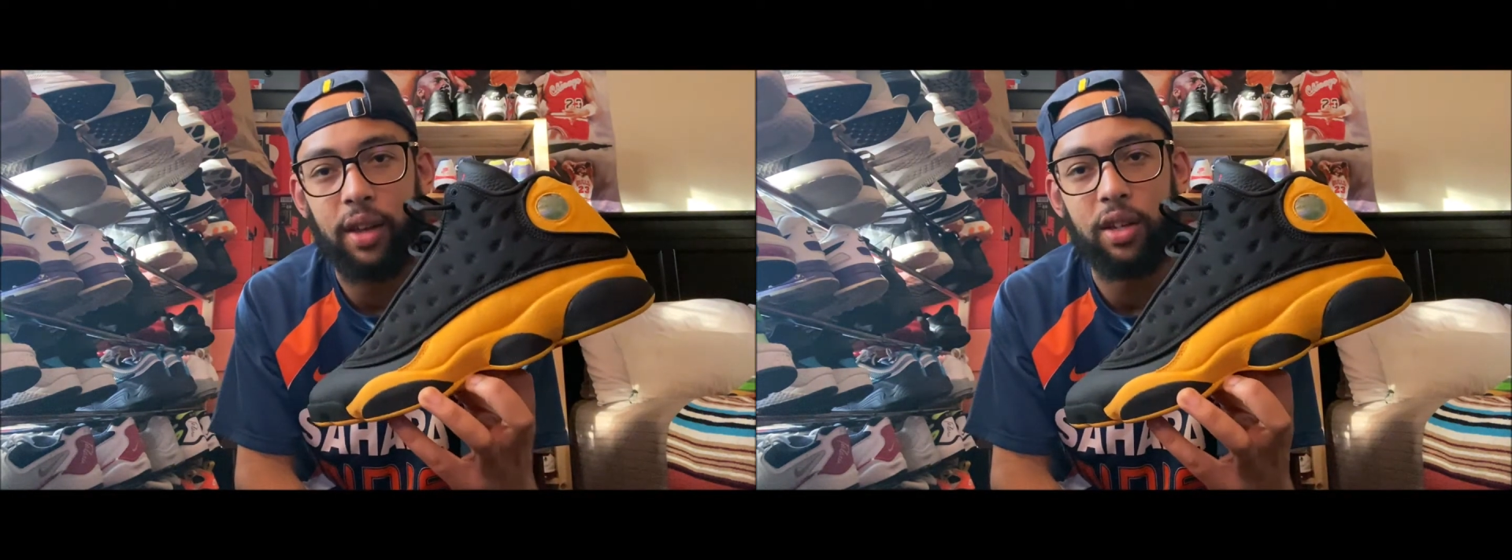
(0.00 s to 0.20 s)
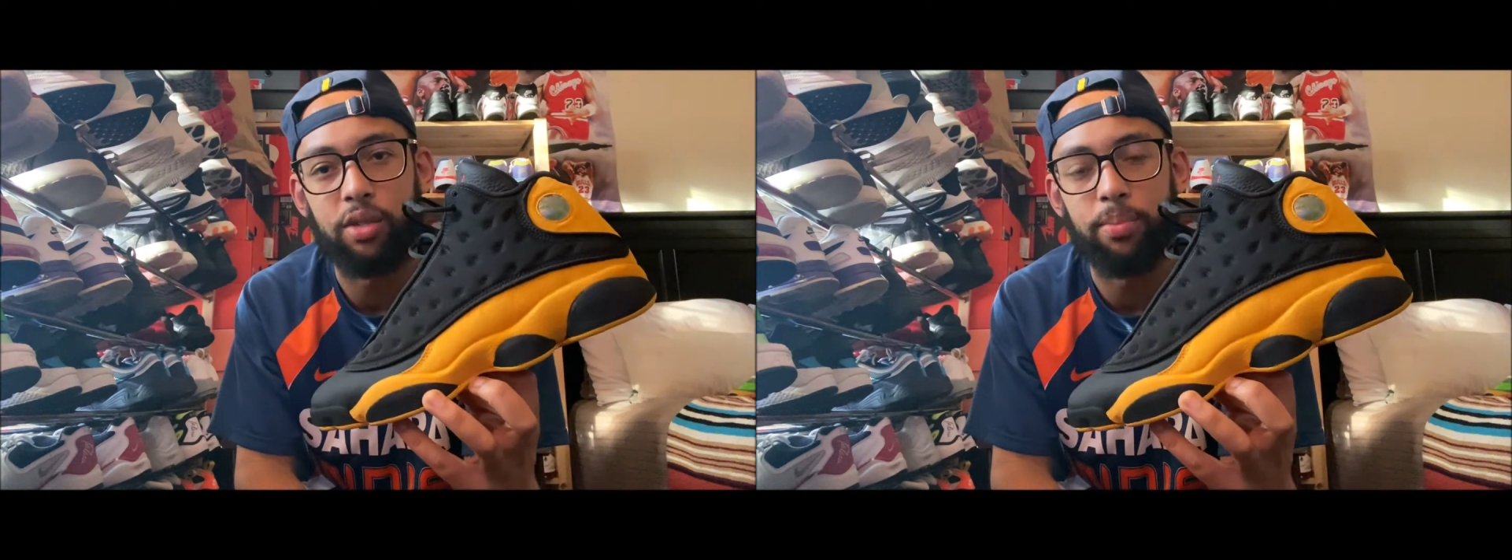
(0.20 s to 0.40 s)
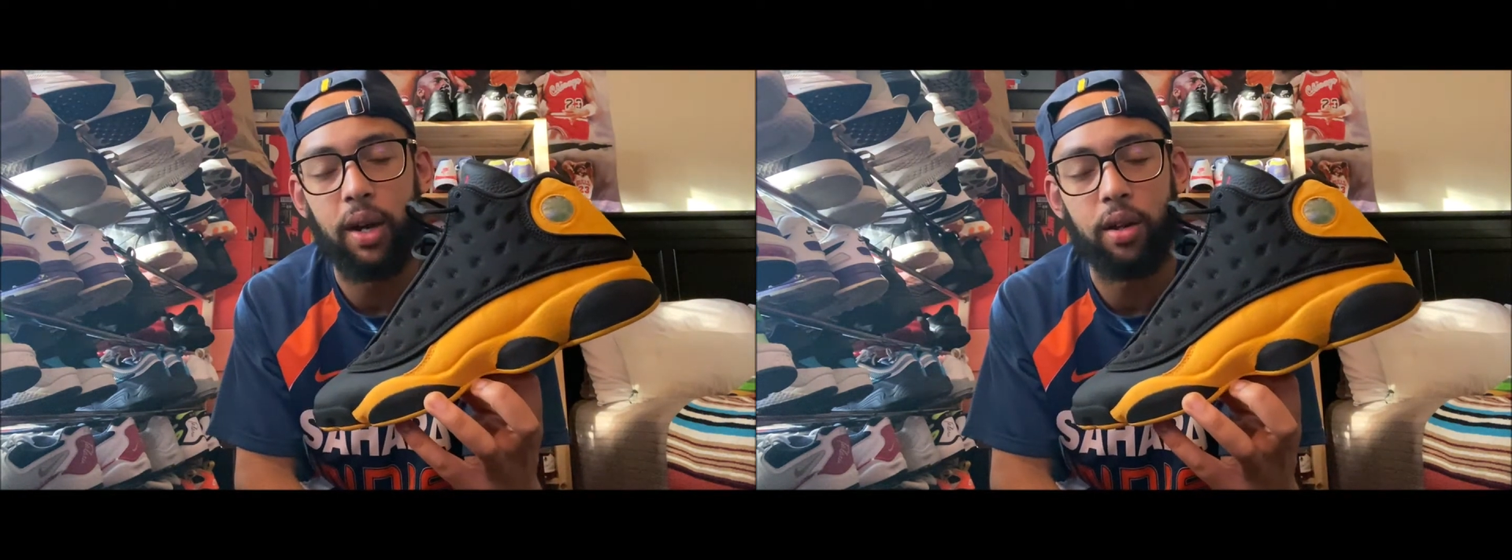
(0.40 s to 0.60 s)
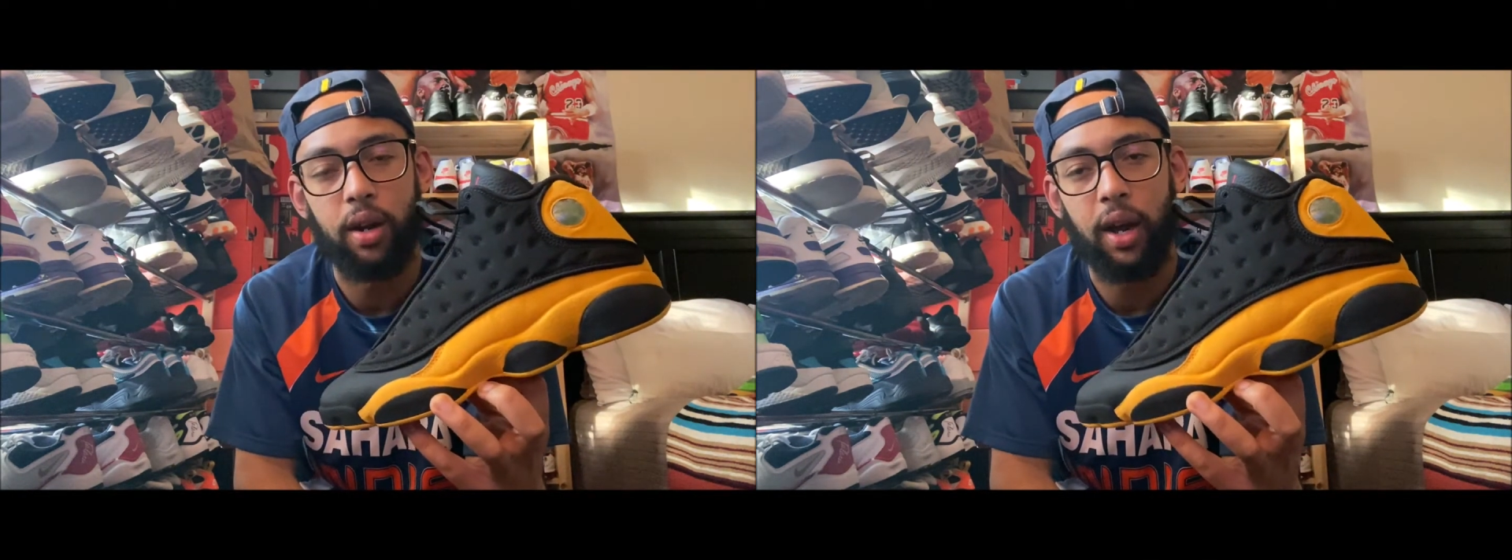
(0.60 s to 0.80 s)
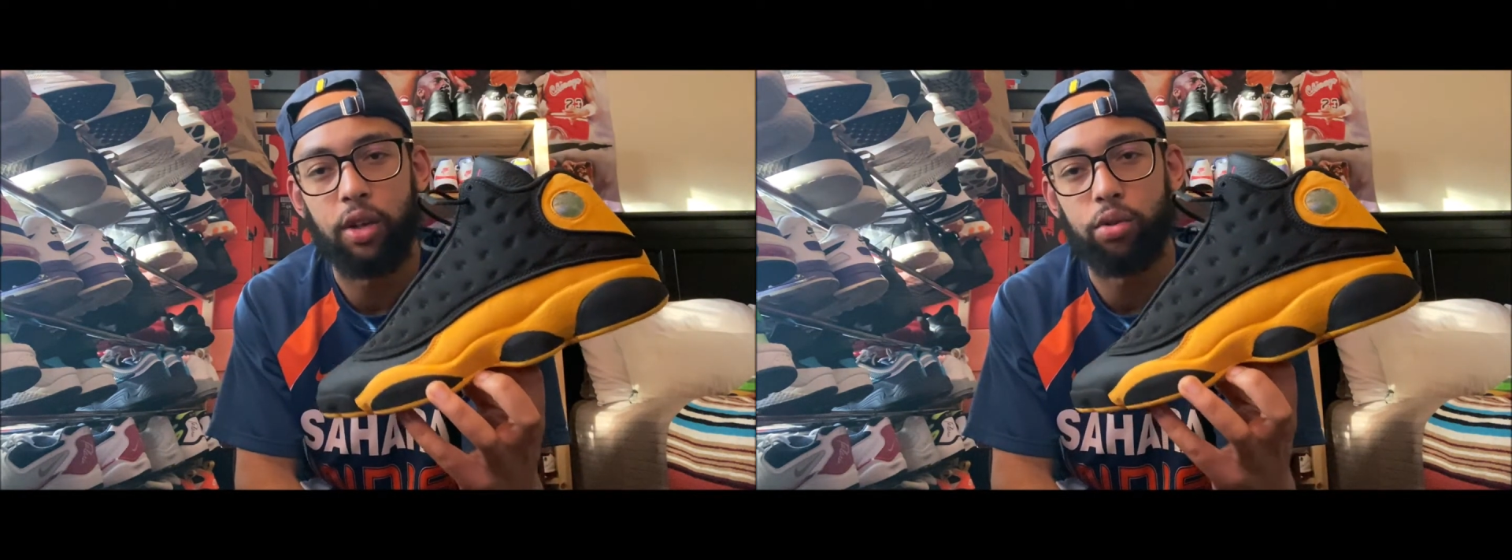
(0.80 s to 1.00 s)
I think it's better
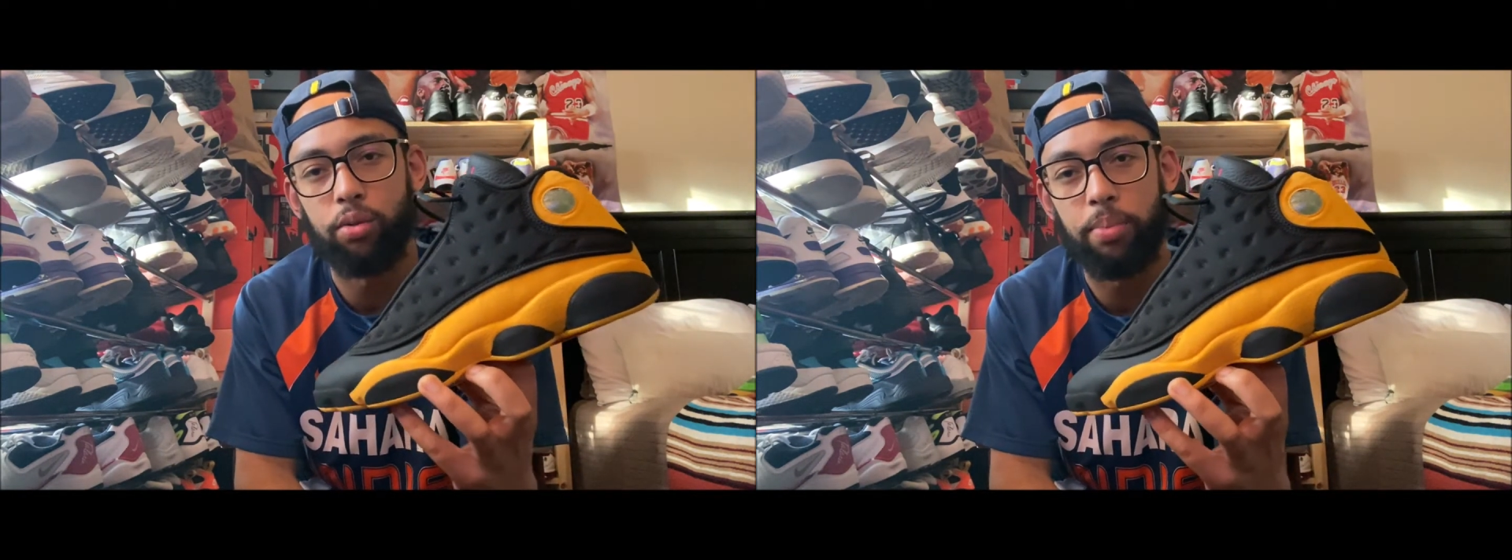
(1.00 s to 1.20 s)
than an actual